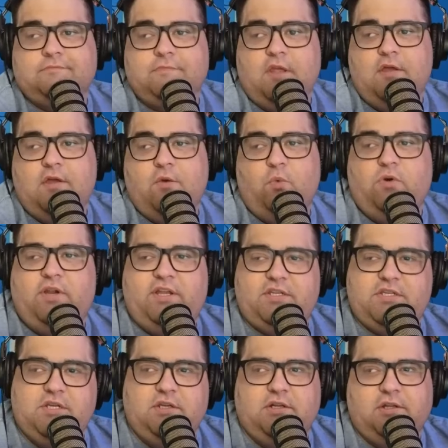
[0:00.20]
we're
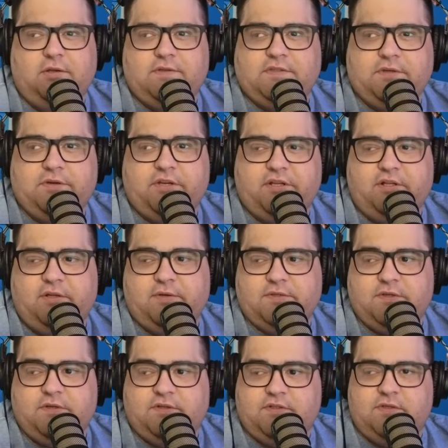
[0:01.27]
inching closer and
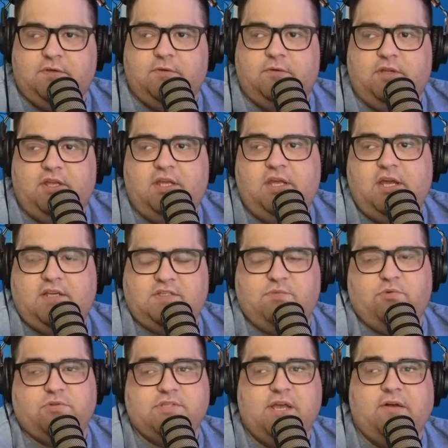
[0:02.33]
closer to the EA
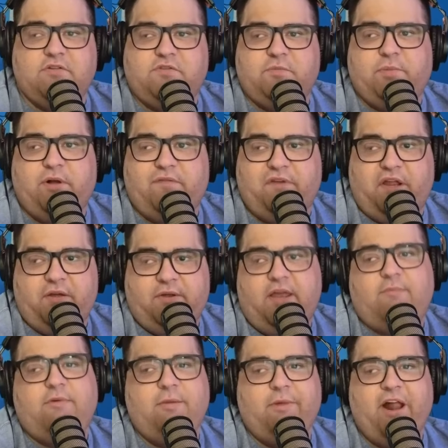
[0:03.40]
Sports College Football video
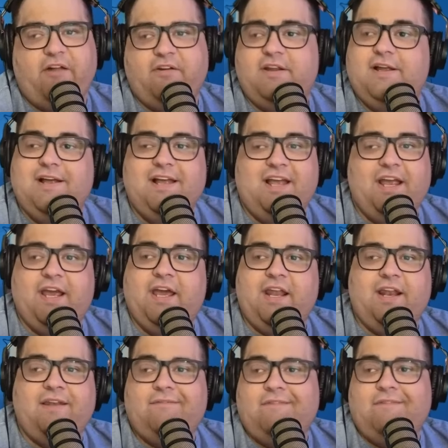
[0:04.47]
game coming out,
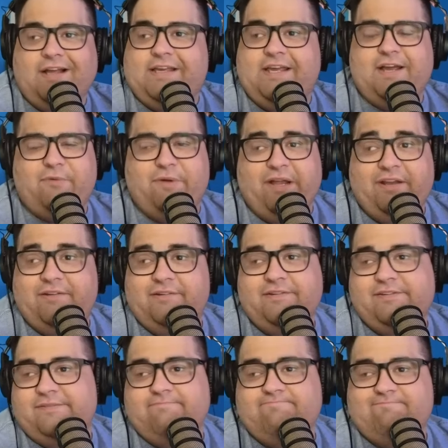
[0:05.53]
and I can't wait.
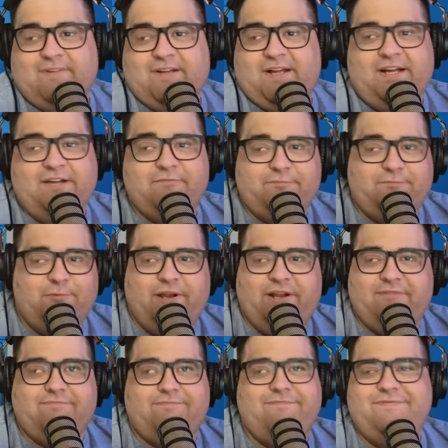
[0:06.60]
I've
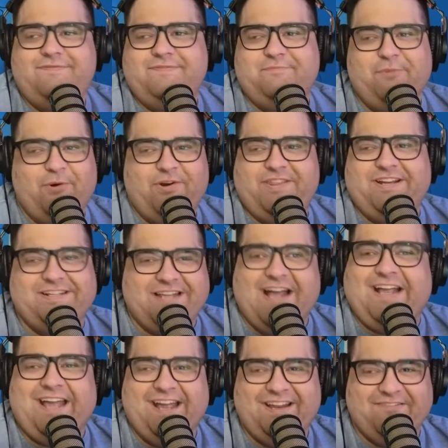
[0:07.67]
waited more than a
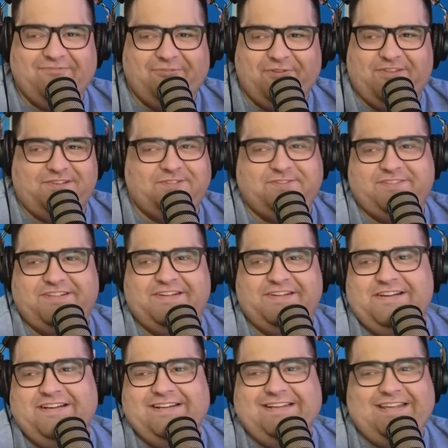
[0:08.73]
decade for this
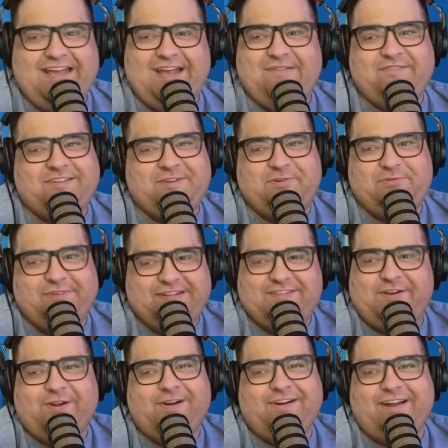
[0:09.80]
game to
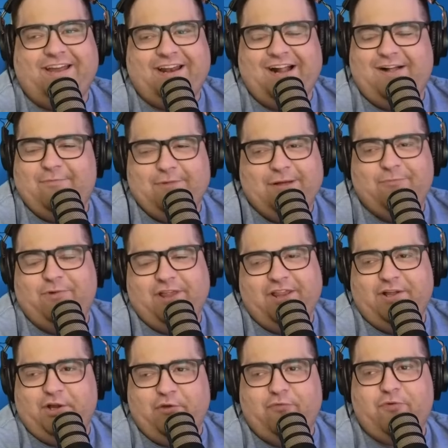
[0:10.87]
return, and I'm really
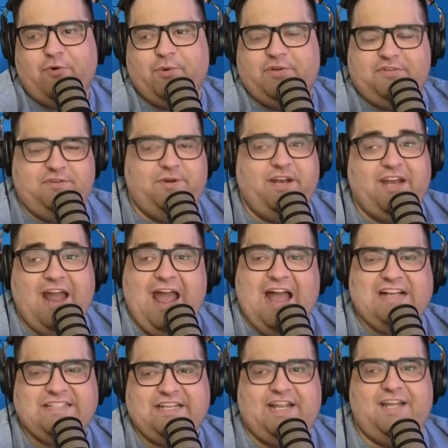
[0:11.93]
looking forward to it. And
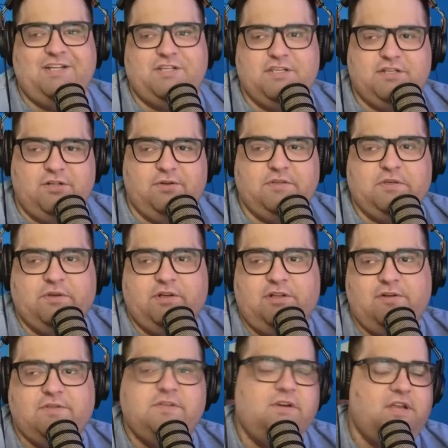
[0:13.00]
as it inches closer and
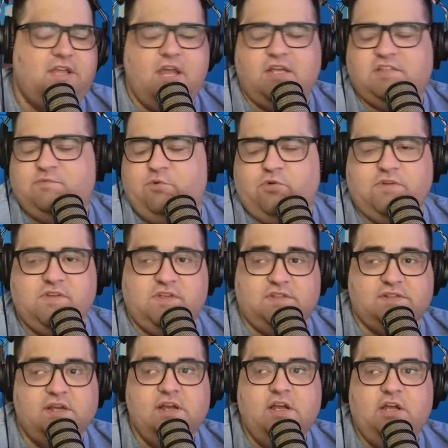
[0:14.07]
closer, EA Sports is
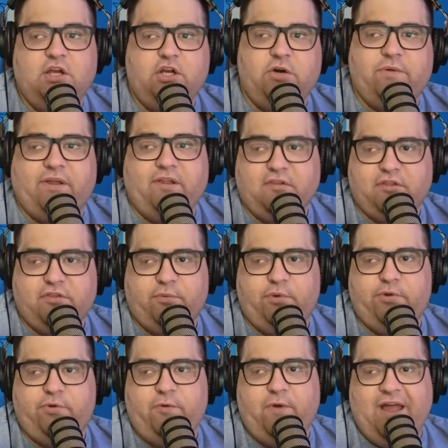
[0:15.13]
going
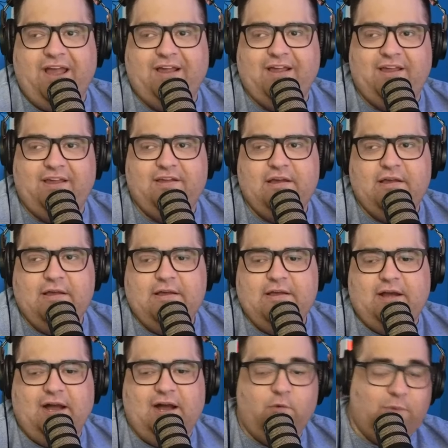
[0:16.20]
through a
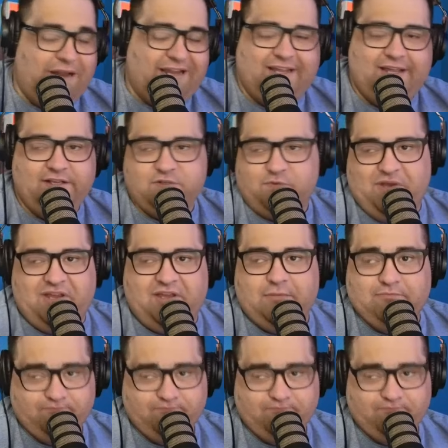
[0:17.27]
rankings week